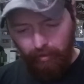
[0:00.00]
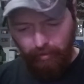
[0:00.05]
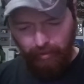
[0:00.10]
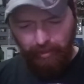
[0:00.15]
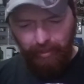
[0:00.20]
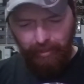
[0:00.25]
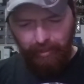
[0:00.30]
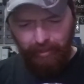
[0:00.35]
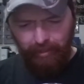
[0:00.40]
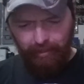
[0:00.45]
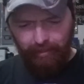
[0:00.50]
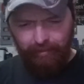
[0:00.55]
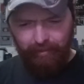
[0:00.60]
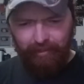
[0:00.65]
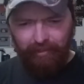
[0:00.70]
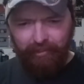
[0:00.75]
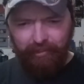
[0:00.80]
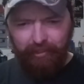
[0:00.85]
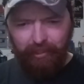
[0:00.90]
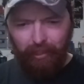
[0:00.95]

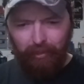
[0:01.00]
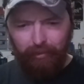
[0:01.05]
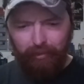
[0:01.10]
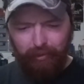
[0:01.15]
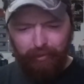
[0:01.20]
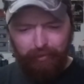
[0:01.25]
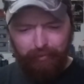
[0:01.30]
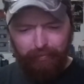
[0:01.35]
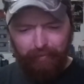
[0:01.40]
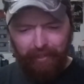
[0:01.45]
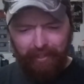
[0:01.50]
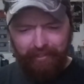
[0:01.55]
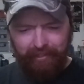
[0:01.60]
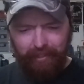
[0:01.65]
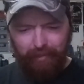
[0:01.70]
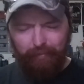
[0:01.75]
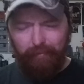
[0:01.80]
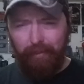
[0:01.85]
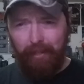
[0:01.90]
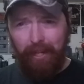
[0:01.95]
And this shows its
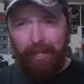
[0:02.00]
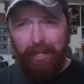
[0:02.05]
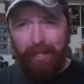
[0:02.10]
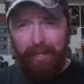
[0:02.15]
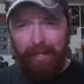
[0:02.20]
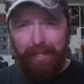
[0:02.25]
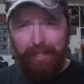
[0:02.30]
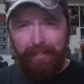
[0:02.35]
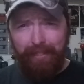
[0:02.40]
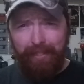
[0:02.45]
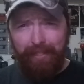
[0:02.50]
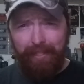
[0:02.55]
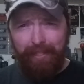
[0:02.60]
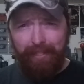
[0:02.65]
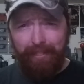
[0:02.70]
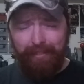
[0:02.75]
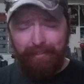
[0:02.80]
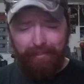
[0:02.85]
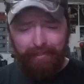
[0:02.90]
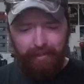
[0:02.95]
face. I forgot I had
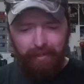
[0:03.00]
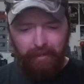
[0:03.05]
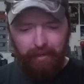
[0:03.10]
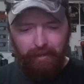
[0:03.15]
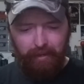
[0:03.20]
this.